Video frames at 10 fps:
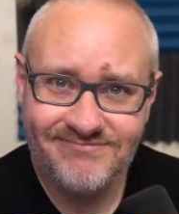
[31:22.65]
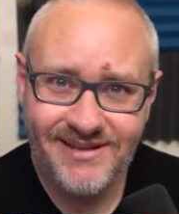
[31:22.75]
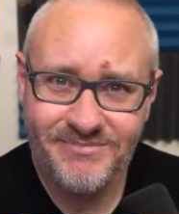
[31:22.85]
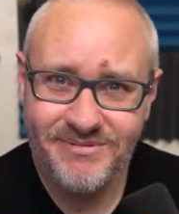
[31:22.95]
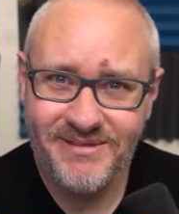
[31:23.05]
I
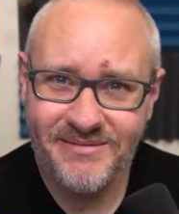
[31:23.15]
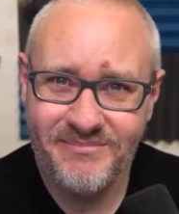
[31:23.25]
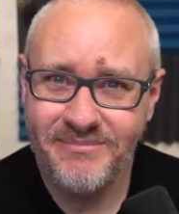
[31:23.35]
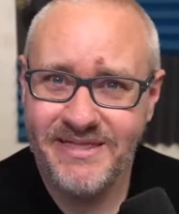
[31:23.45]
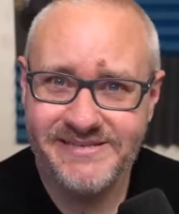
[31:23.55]
mean,
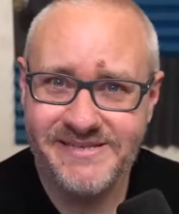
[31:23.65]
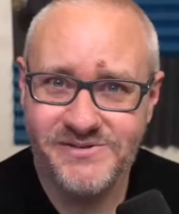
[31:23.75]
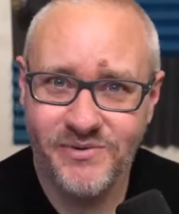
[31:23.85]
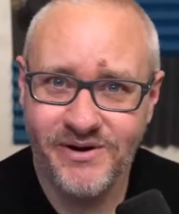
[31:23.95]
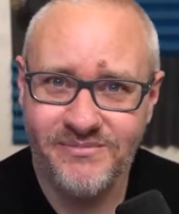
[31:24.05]
maybe that sounds
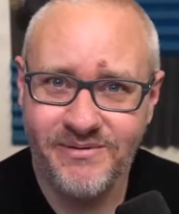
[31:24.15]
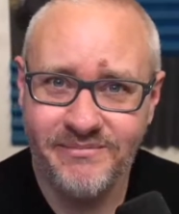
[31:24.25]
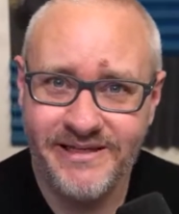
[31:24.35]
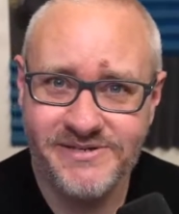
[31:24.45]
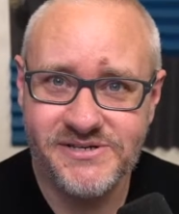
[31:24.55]
weird. Maybe
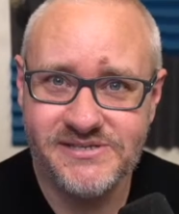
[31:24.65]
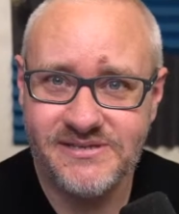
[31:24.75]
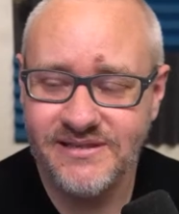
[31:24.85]
that's just